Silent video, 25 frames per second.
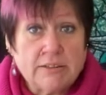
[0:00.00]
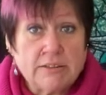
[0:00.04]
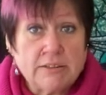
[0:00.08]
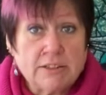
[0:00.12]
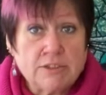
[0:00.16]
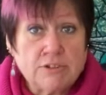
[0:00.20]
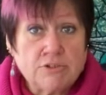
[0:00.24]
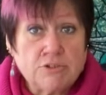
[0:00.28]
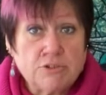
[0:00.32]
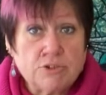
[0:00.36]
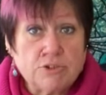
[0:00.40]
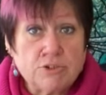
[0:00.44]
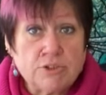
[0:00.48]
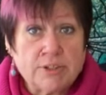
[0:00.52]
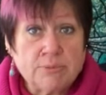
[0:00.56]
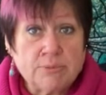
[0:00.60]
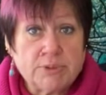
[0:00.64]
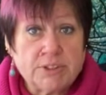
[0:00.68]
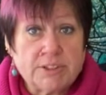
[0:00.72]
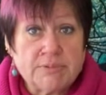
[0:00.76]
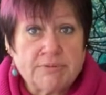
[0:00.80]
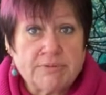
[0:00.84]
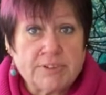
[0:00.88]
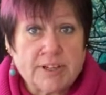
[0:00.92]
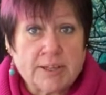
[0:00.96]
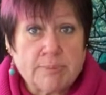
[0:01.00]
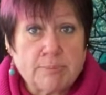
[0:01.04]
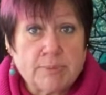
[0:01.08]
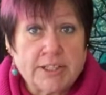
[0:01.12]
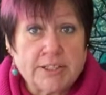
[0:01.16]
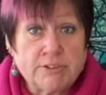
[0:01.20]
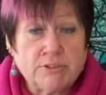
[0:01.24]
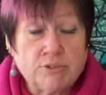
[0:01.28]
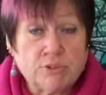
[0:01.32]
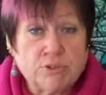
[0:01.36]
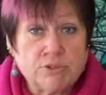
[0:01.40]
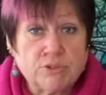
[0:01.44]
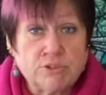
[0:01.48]
Enjoy it with the family
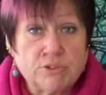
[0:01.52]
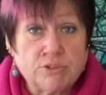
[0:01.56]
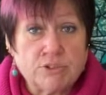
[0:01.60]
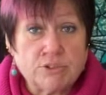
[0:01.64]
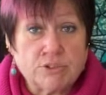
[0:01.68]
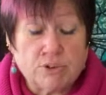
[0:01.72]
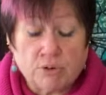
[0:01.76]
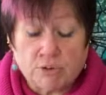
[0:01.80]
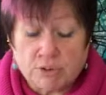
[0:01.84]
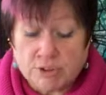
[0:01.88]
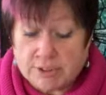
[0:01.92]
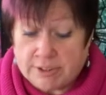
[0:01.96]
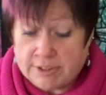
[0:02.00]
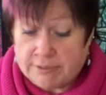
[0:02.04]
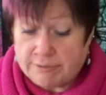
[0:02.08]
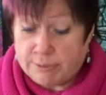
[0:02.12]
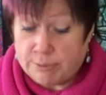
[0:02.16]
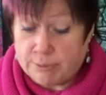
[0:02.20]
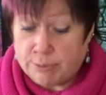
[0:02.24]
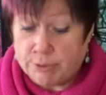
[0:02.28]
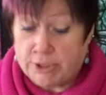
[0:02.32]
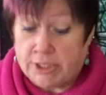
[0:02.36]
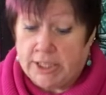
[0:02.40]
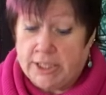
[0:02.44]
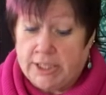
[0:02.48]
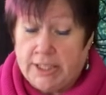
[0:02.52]
indoors and the dogs and everybody.